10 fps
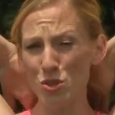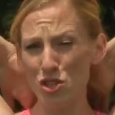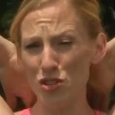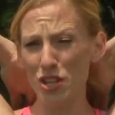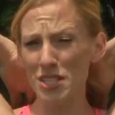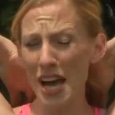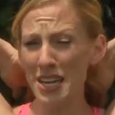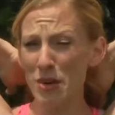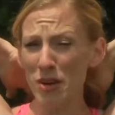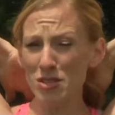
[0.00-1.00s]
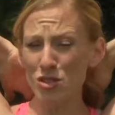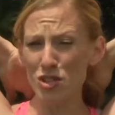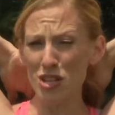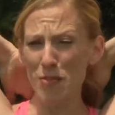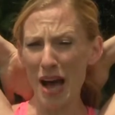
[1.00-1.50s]
which are the tiny muscles
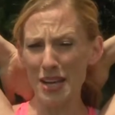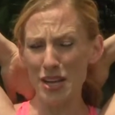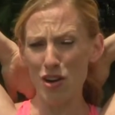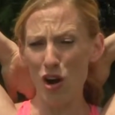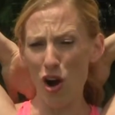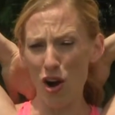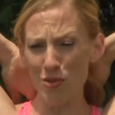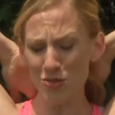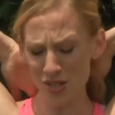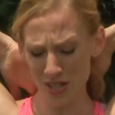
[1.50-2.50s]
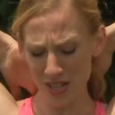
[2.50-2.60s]
on the back of your arms.